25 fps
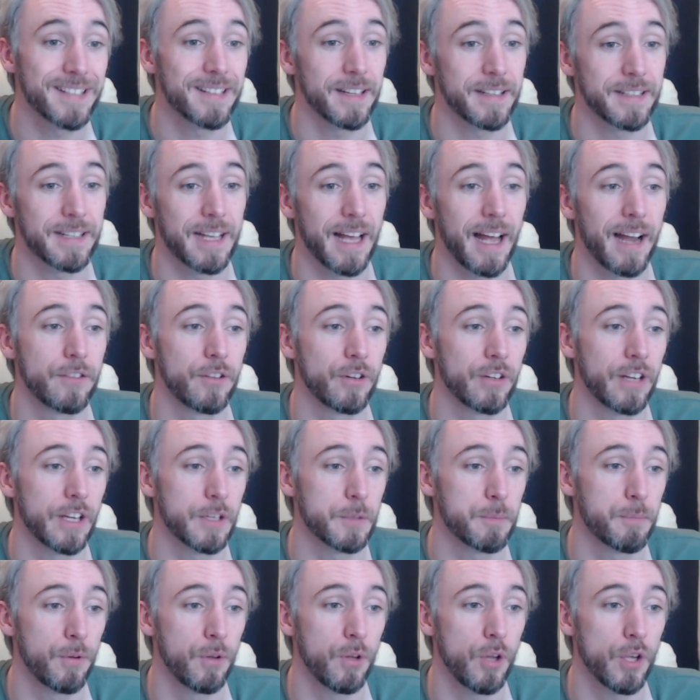this character gets
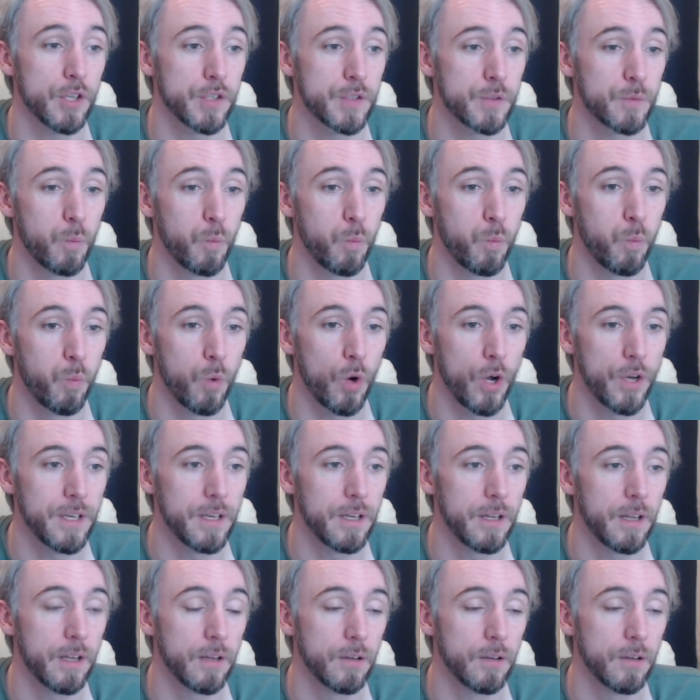+1